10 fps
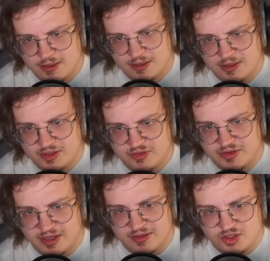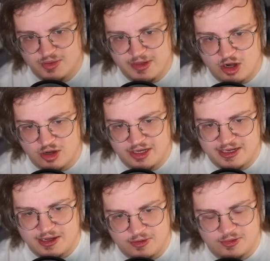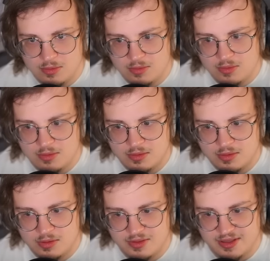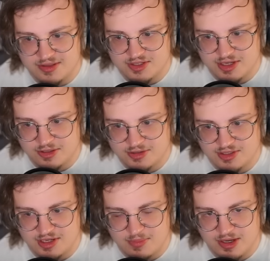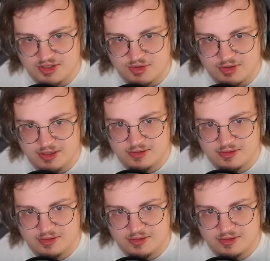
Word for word: It's fine. This should be Hari now. I think this kills. It's like minus three.